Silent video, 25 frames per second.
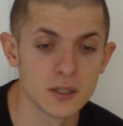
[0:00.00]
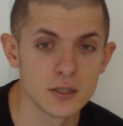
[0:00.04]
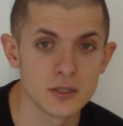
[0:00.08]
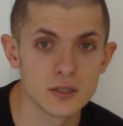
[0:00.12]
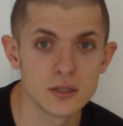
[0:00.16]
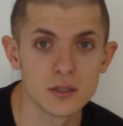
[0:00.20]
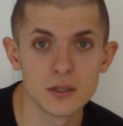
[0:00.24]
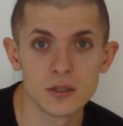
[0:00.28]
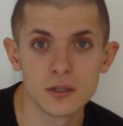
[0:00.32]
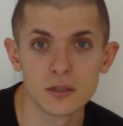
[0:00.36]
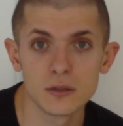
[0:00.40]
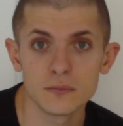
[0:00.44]

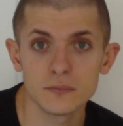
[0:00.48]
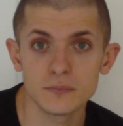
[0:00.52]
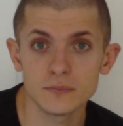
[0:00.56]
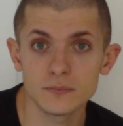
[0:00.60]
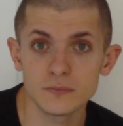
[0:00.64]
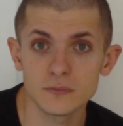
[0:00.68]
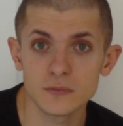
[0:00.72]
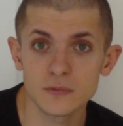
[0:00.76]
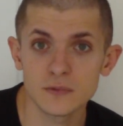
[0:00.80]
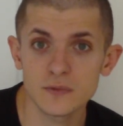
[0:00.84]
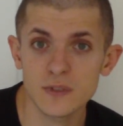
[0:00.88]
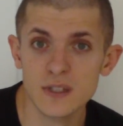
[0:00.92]
So
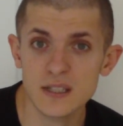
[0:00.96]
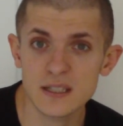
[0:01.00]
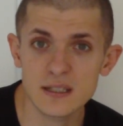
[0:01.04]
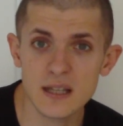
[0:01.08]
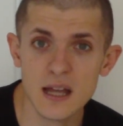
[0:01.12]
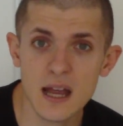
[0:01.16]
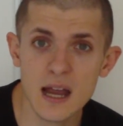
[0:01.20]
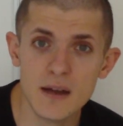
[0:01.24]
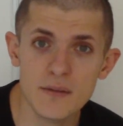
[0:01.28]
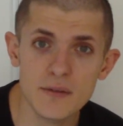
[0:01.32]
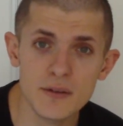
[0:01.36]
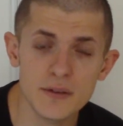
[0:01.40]
that's
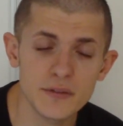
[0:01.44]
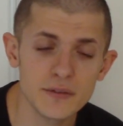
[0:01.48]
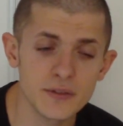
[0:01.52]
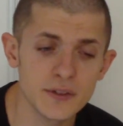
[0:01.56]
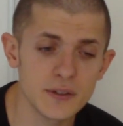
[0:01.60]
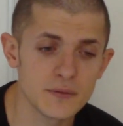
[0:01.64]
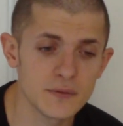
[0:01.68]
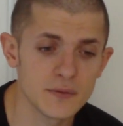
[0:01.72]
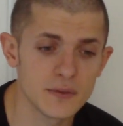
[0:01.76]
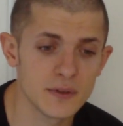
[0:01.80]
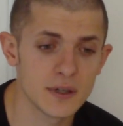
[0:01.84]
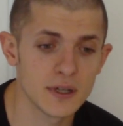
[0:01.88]

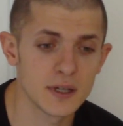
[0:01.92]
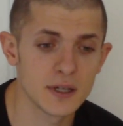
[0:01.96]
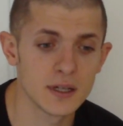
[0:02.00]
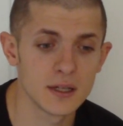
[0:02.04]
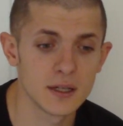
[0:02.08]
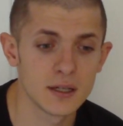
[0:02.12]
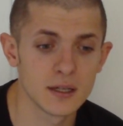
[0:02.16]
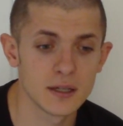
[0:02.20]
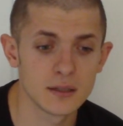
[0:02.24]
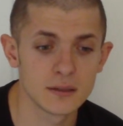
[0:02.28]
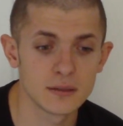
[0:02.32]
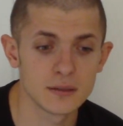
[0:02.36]
everything
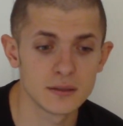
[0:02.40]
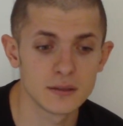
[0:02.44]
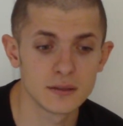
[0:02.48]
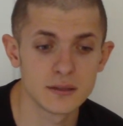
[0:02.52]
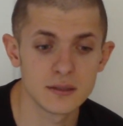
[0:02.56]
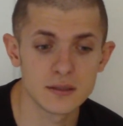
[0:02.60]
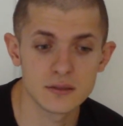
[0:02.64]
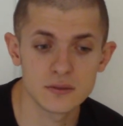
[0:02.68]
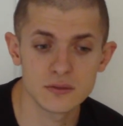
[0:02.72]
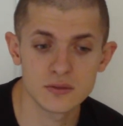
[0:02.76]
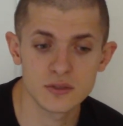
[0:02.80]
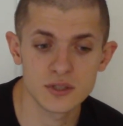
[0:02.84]
that it
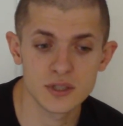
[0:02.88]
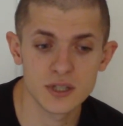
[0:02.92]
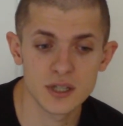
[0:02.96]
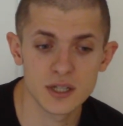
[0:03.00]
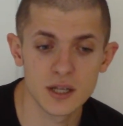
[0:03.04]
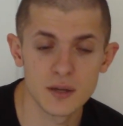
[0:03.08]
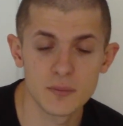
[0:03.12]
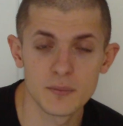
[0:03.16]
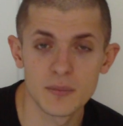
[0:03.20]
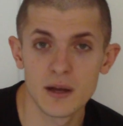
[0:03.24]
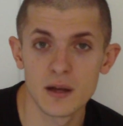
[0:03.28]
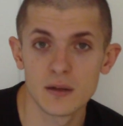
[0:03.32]
is to
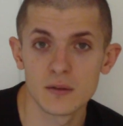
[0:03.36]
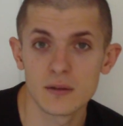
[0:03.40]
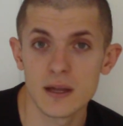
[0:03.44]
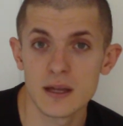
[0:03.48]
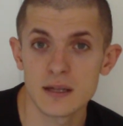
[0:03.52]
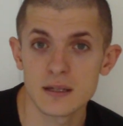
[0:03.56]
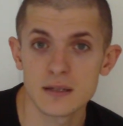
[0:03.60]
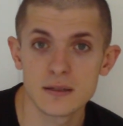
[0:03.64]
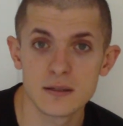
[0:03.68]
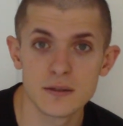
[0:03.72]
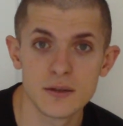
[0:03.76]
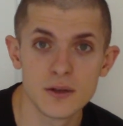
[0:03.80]
say about
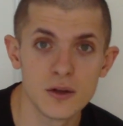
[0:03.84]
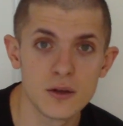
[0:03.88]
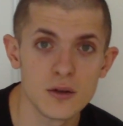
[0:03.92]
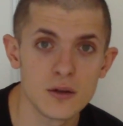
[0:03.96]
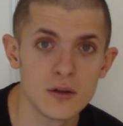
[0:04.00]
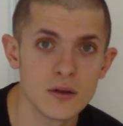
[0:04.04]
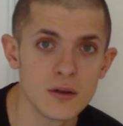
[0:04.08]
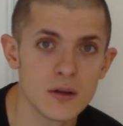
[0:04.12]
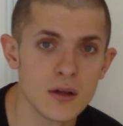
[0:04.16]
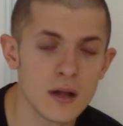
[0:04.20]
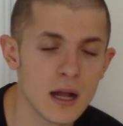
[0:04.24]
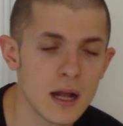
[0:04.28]

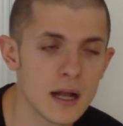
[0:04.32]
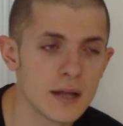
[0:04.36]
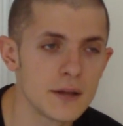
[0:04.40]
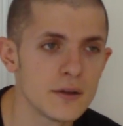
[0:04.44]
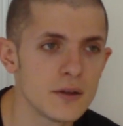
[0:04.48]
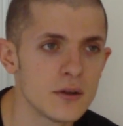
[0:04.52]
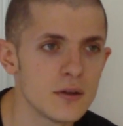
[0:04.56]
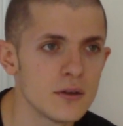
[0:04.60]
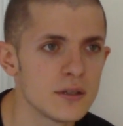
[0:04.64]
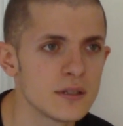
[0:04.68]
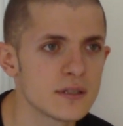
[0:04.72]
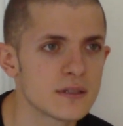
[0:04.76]
SEO. I
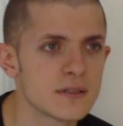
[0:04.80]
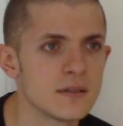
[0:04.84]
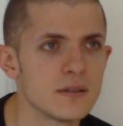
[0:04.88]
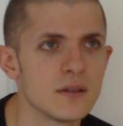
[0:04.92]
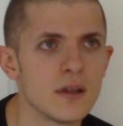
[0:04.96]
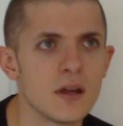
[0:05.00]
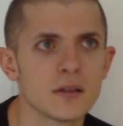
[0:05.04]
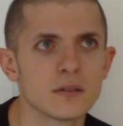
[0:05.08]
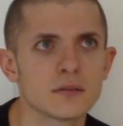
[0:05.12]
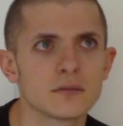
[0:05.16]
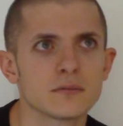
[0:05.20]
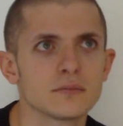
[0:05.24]
know it's
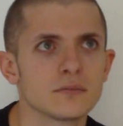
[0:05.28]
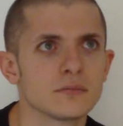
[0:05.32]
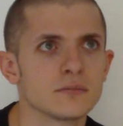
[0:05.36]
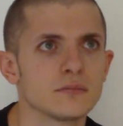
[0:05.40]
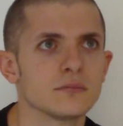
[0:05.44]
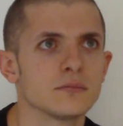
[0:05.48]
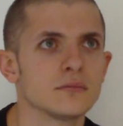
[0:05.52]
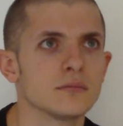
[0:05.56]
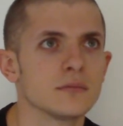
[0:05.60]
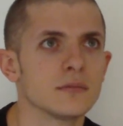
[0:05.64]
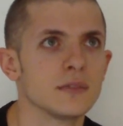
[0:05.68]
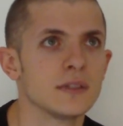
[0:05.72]

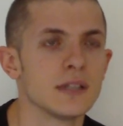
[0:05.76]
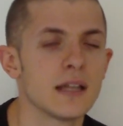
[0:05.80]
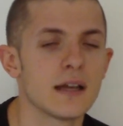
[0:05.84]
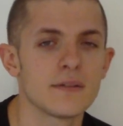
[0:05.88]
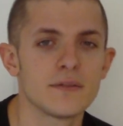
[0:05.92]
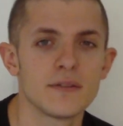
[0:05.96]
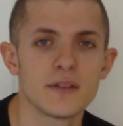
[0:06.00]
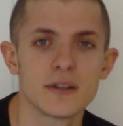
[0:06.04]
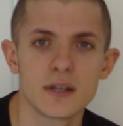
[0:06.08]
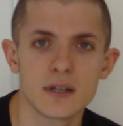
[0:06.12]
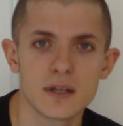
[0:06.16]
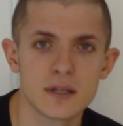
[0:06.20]

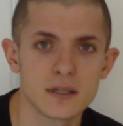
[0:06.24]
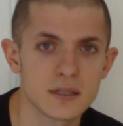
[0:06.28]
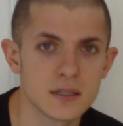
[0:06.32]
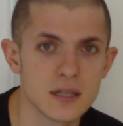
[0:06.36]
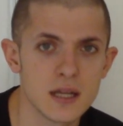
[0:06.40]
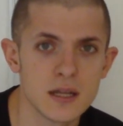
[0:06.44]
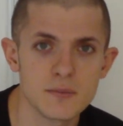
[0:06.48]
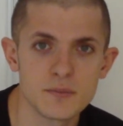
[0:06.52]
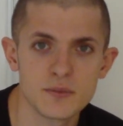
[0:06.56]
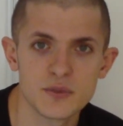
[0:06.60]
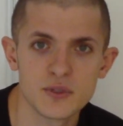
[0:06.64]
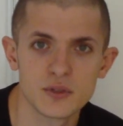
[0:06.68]
nothing
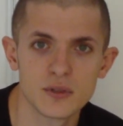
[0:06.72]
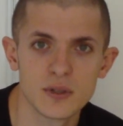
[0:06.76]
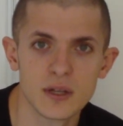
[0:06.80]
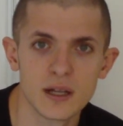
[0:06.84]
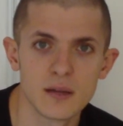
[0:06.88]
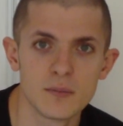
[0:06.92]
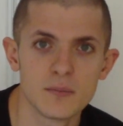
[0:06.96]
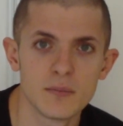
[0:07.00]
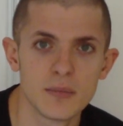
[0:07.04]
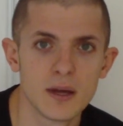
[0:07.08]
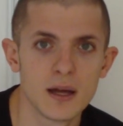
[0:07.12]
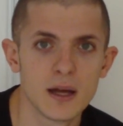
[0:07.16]

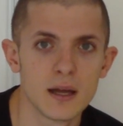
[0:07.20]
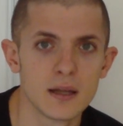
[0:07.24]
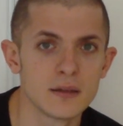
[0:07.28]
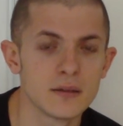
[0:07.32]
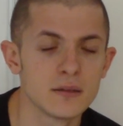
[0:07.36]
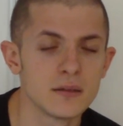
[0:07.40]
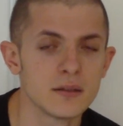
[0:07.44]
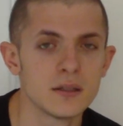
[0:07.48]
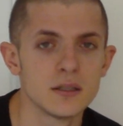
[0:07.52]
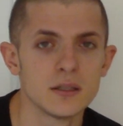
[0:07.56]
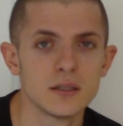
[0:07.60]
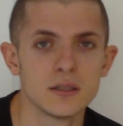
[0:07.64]
exceptional,
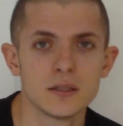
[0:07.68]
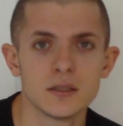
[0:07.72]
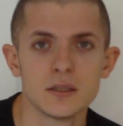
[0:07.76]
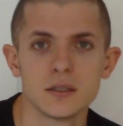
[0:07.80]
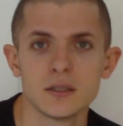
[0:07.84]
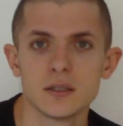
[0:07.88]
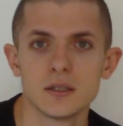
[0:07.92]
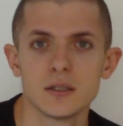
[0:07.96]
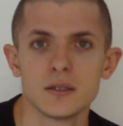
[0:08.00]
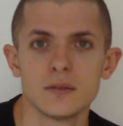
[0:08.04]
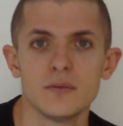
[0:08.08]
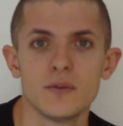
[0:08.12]
but
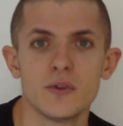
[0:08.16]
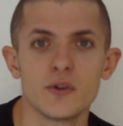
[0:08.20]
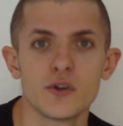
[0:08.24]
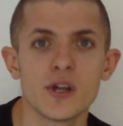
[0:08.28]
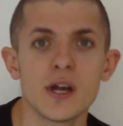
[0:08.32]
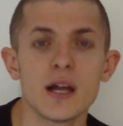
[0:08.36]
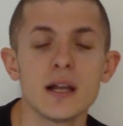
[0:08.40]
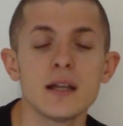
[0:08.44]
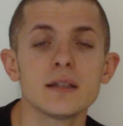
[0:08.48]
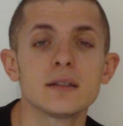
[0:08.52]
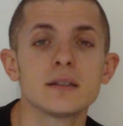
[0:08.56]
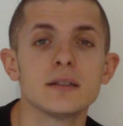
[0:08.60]
the
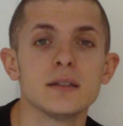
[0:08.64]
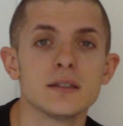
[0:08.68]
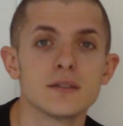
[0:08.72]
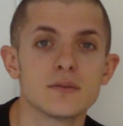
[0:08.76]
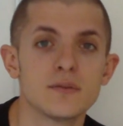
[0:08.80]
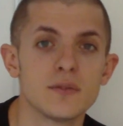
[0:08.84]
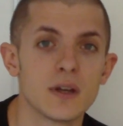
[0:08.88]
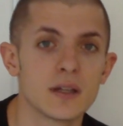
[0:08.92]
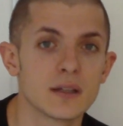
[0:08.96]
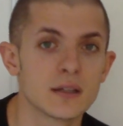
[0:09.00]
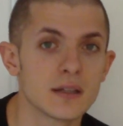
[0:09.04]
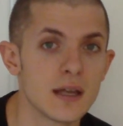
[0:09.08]
reality
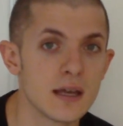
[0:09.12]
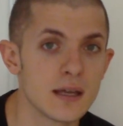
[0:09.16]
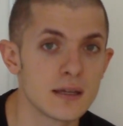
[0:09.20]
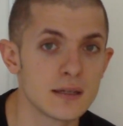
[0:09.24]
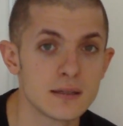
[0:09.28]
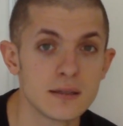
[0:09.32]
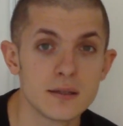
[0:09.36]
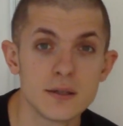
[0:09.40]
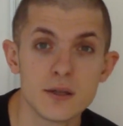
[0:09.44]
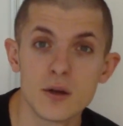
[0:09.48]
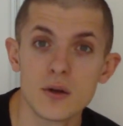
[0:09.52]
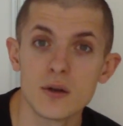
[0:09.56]
is that
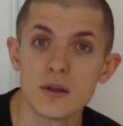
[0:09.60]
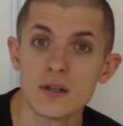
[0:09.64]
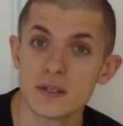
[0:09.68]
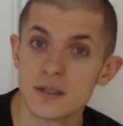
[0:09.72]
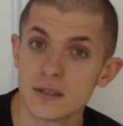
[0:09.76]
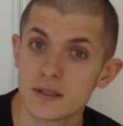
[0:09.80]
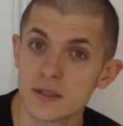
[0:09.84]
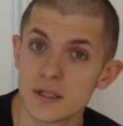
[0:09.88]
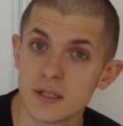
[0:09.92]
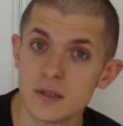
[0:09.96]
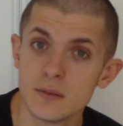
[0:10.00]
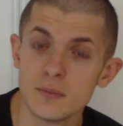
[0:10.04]
SEO
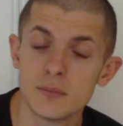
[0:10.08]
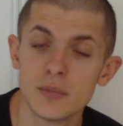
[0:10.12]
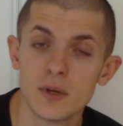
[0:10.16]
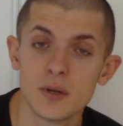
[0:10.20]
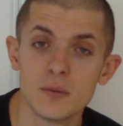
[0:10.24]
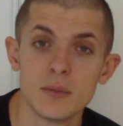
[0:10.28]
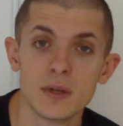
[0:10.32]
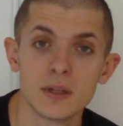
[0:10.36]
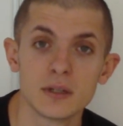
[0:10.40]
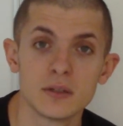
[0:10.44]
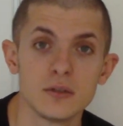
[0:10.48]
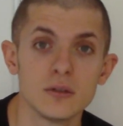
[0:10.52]
is
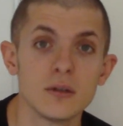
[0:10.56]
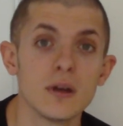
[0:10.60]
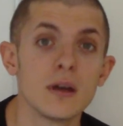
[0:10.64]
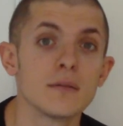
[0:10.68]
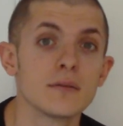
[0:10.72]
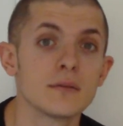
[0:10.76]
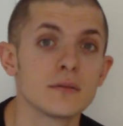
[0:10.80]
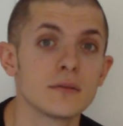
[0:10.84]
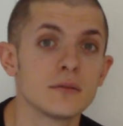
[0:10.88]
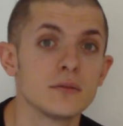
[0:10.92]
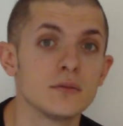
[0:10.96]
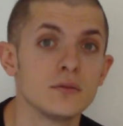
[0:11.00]
simple, but you
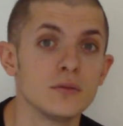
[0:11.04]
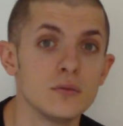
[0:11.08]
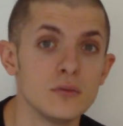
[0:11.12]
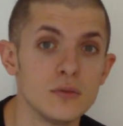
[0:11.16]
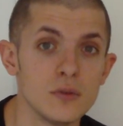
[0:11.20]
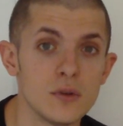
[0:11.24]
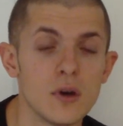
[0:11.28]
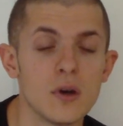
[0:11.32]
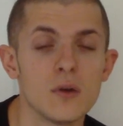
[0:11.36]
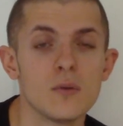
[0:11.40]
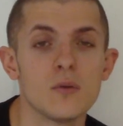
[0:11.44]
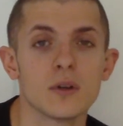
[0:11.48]
have to
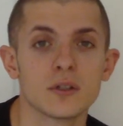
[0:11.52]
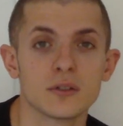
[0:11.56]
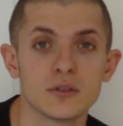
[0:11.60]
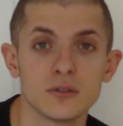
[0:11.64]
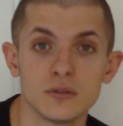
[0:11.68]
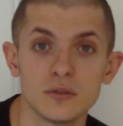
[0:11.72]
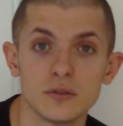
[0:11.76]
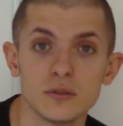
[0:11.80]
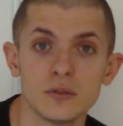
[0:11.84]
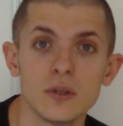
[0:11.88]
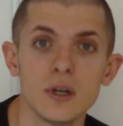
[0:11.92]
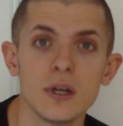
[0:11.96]
know what
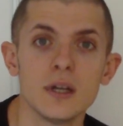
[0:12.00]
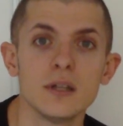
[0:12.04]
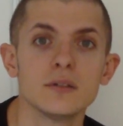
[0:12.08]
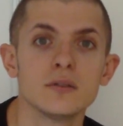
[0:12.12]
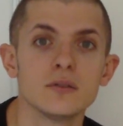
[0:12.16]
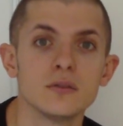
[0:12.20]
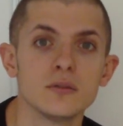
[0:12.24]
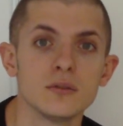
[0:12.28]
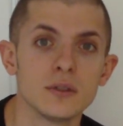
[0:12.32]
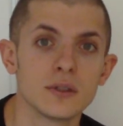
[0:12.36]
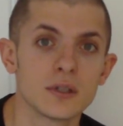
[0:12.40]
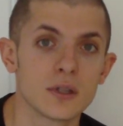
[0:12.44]
to do and
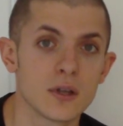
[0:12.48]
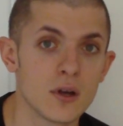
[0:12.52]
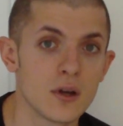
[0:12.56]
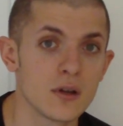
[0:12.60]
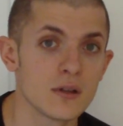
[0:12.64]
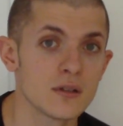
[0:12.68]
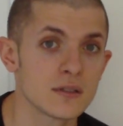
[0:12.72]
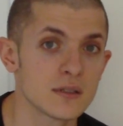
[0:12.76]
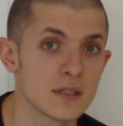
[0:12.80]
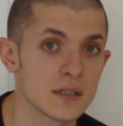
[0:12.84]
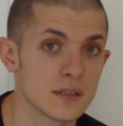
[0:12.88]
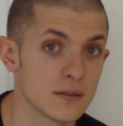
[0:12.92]
to do it
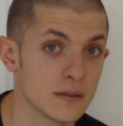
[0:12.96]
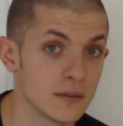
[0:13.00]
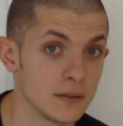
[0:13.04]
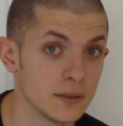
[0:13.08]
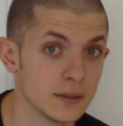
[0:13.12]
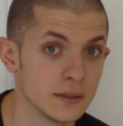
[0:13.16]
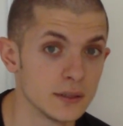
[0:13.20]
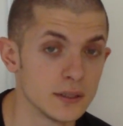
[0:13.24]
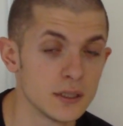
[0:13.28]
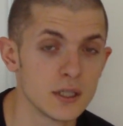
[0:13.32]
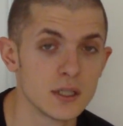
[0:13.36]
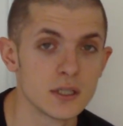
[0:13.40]
constantly.